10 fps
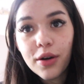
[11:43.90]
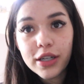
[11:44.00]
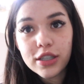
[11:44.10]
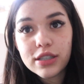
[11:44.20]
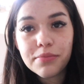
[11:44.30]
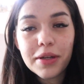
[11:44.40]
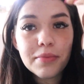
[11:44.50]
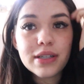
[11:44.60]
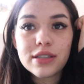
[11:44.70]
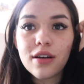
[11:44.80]
I just made
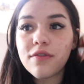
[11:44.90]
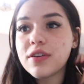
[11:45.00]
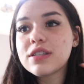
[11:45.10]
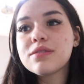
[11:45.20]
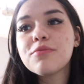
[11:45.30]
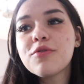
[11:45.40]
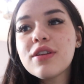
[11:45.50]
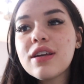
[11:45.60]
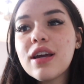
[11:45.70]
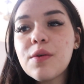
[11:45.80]
myself a
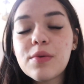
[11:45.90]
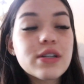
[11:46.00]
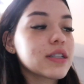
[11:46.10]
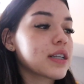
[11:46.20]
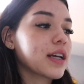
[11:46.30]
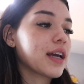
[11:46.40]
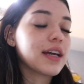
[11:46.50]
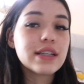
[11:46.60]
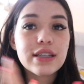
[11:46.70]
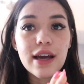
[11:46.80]
smoothie, and we're just going to get
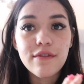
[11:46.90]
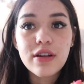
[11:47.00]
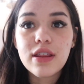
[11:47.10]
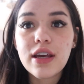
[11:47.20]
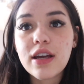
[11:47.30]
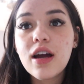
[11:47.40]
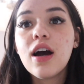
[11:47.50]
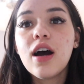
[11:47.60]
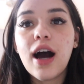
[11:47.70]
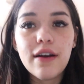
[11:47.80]
into everything.
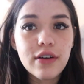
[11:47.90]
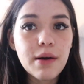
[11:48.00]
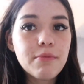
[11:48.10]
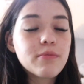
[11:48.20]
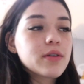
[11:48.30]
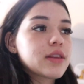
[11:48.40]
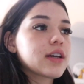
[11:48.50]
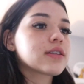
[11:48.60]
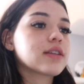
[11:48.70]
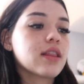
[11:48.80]
I have a couple more
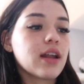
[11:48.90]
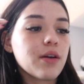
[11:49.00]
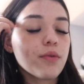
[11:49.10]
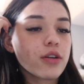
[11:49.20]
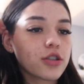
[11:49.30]
things that I want to